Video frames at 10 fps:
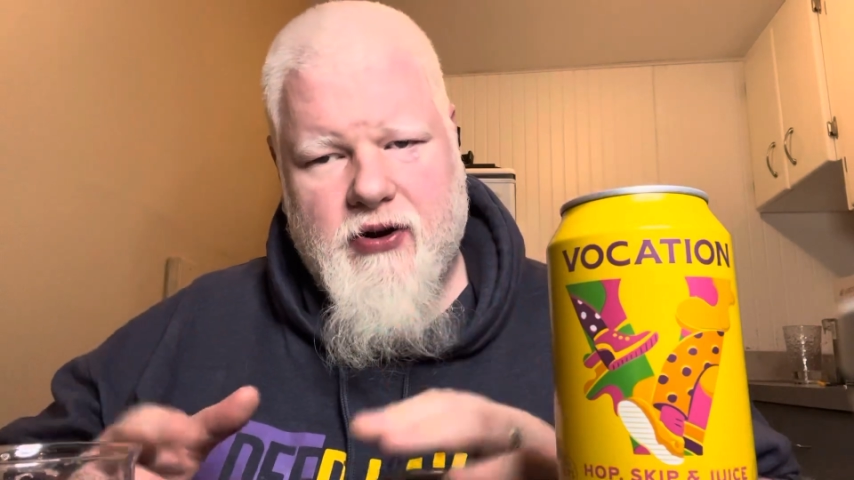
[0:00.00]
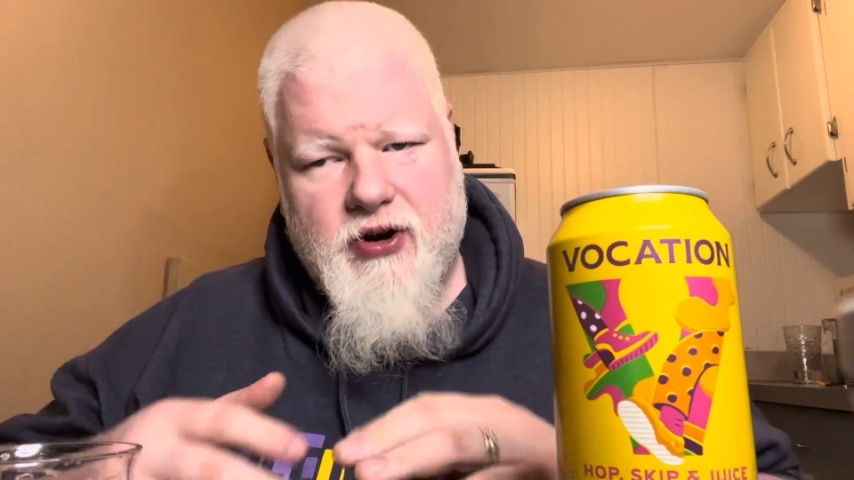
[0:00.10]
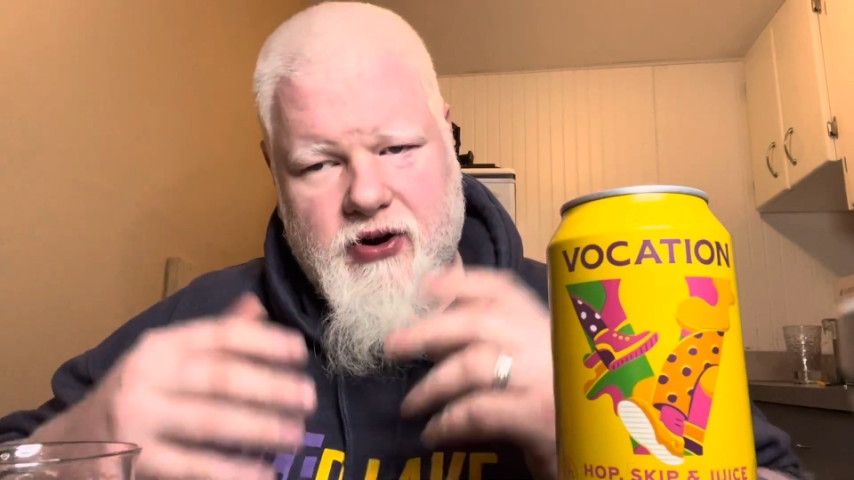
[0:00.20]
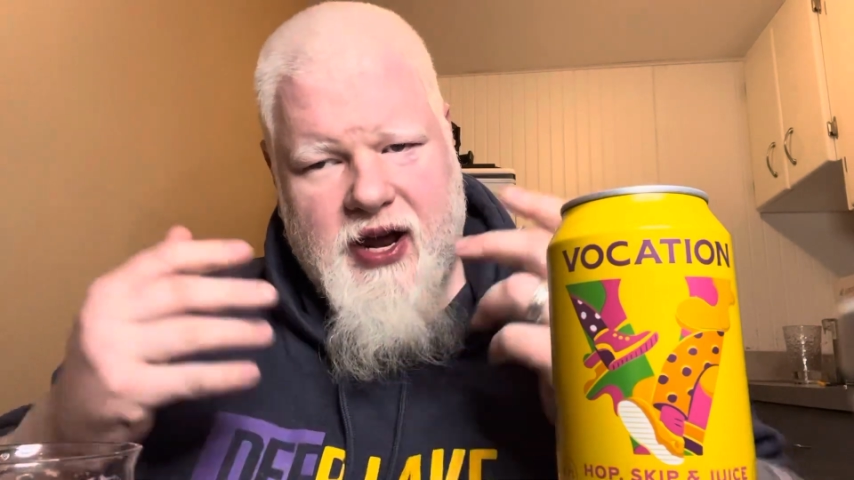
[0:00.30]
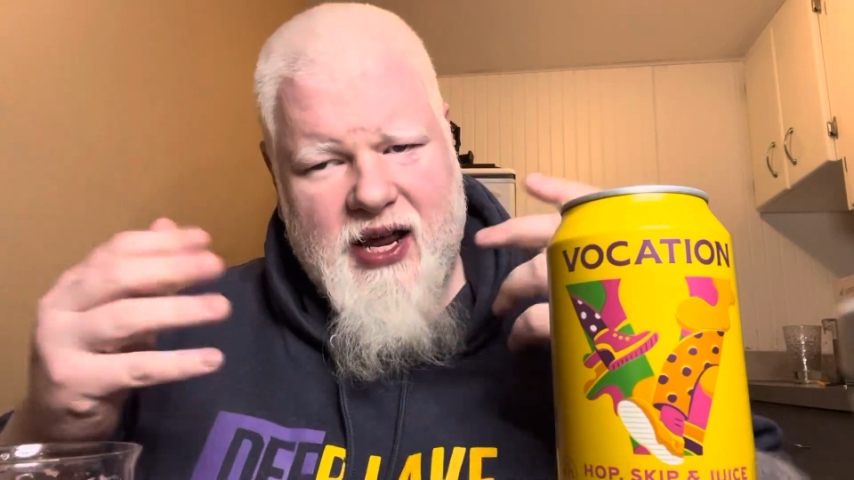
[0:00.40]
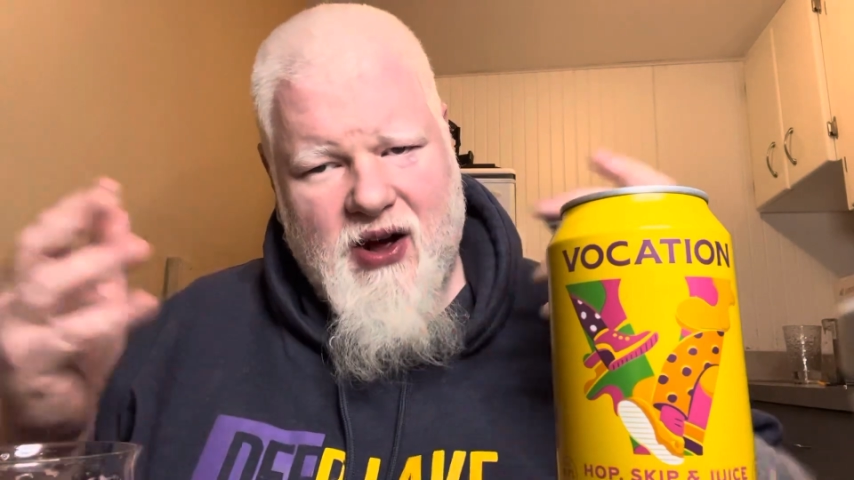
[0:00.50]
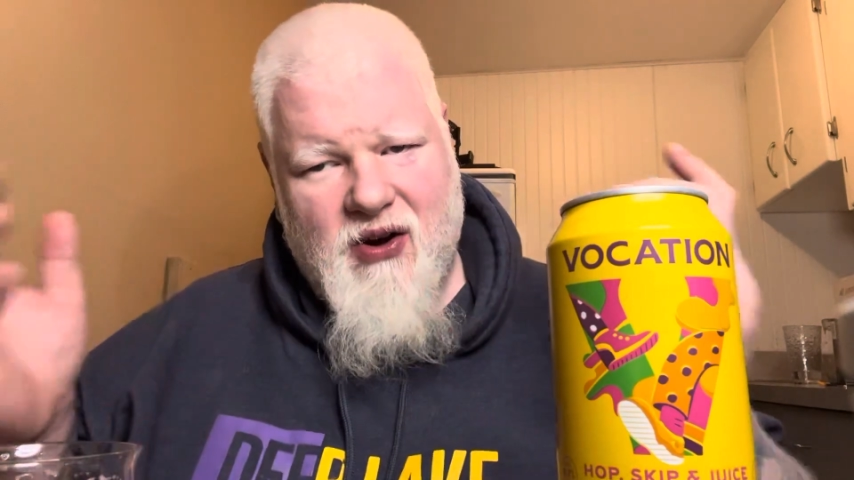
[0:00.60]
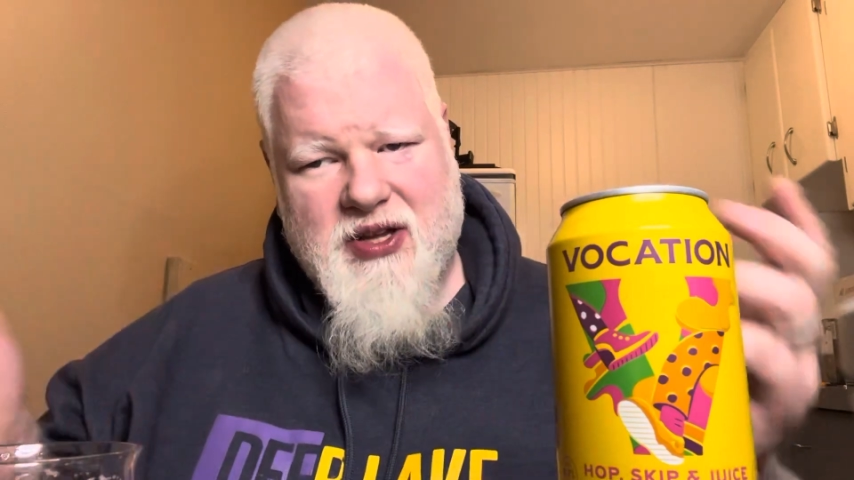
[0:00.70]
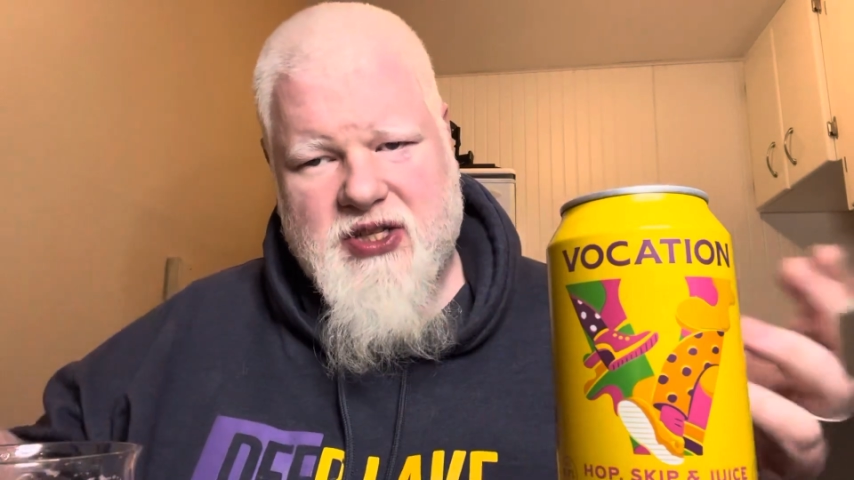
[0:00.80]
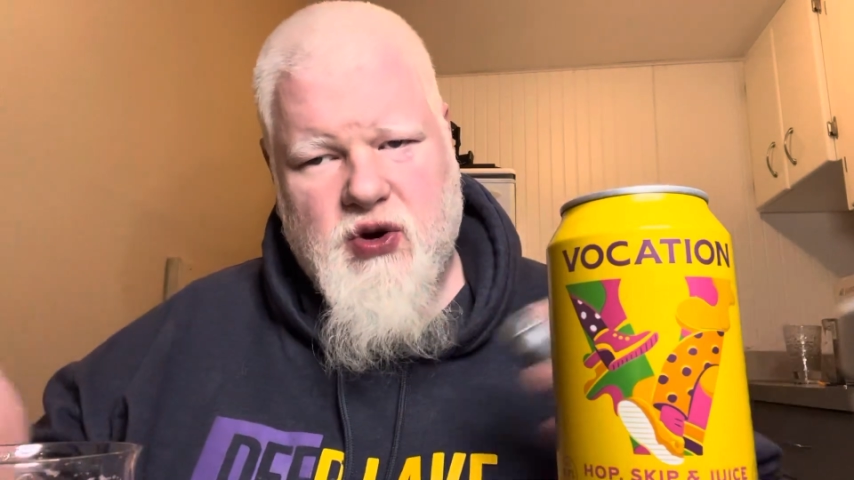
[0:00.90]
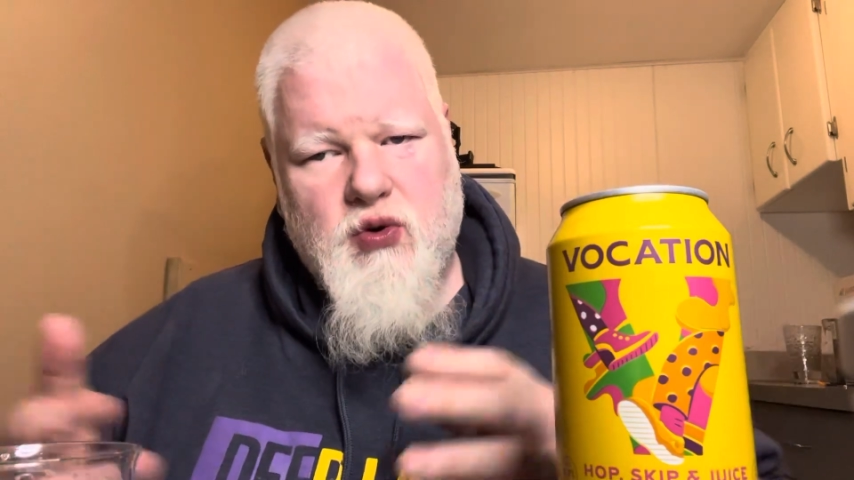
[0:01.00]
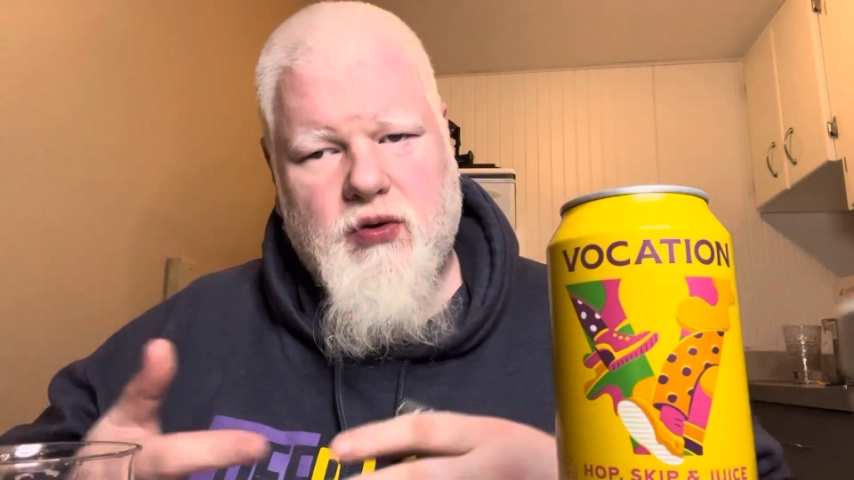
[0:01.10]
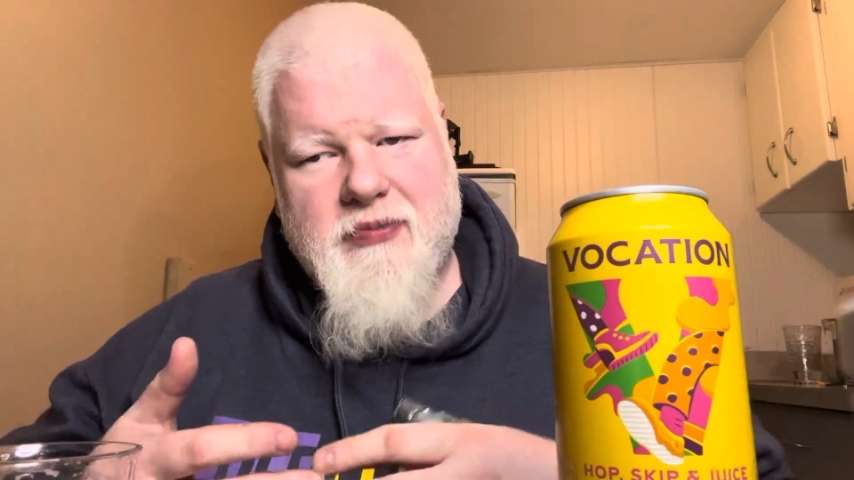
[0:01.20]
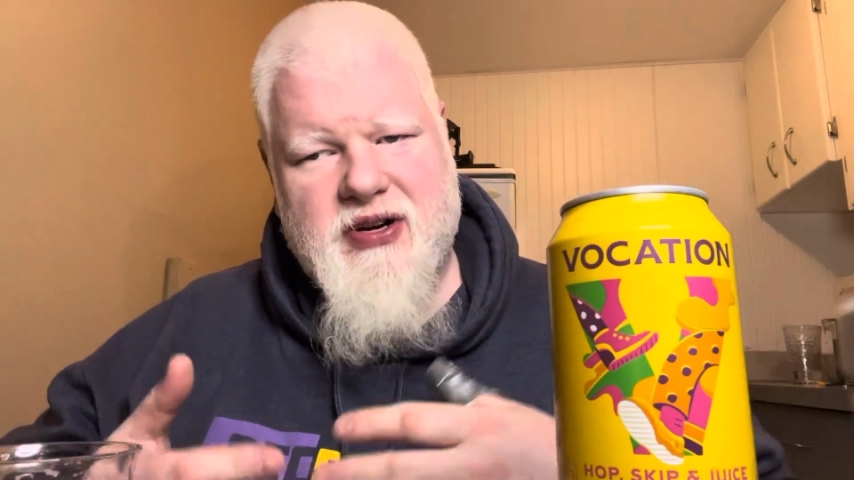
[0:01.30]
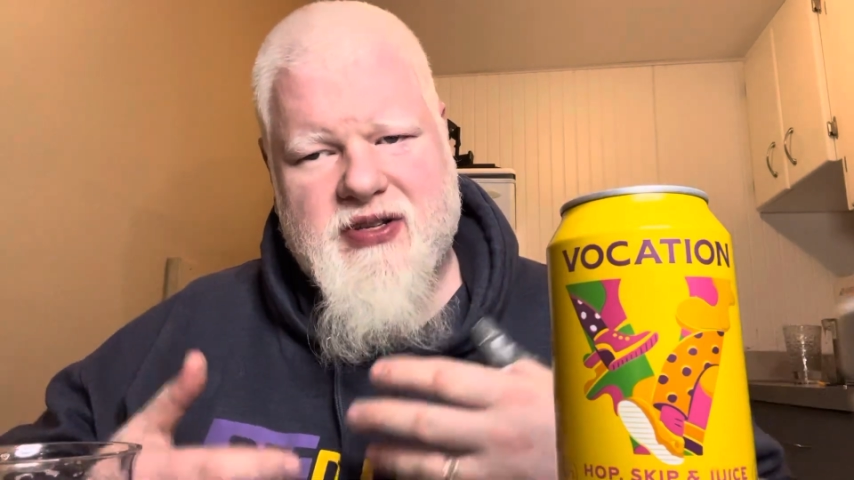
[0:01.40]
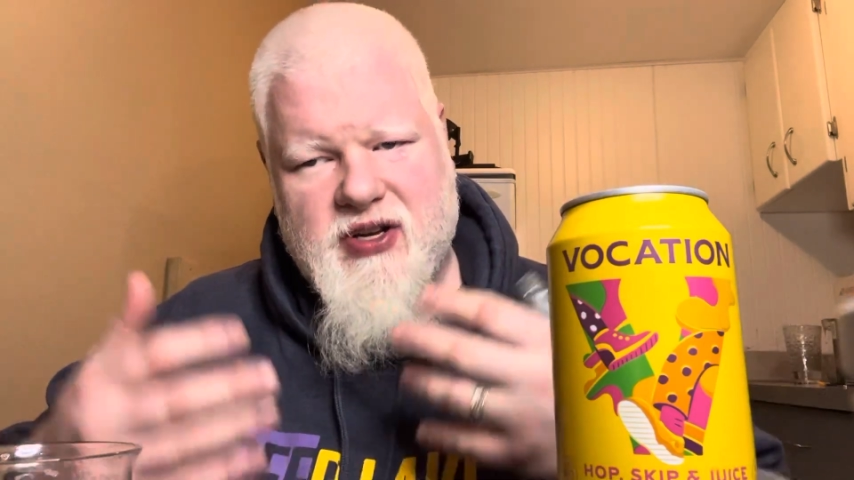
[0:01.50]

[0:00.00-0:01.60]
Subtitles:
you're getting all these cool beers that